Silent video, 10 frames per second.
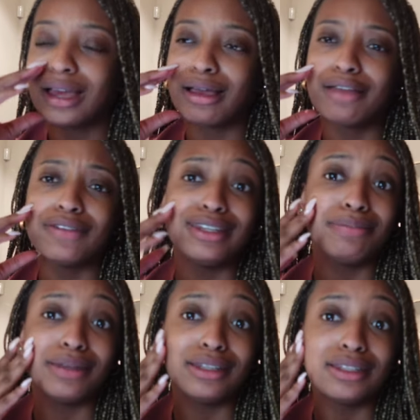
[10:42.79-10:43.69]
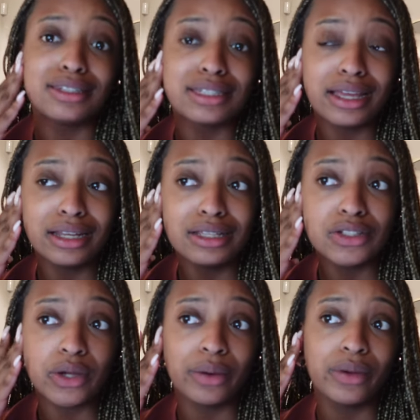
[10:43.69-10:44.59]
I have independent studies,
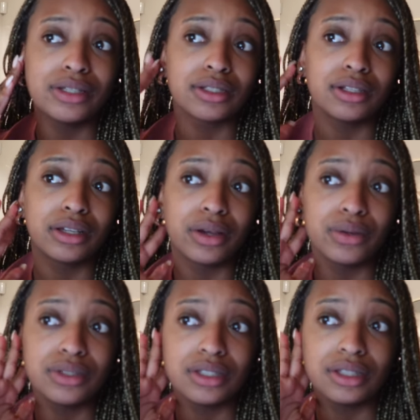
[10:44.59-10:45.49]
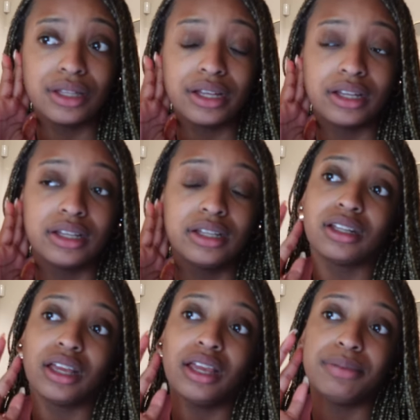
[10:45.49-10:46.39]
so I was gonna go to the
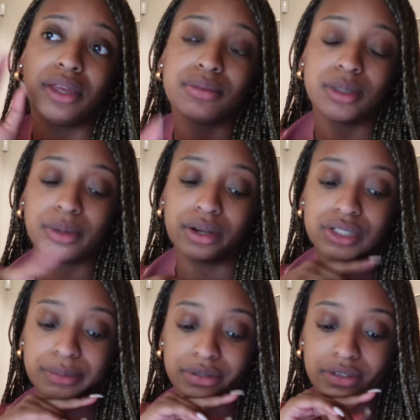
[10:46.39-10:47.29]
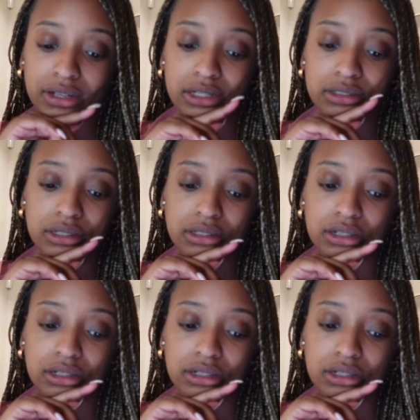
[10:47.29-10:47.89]
8 p.m. tomorrow, should be fine.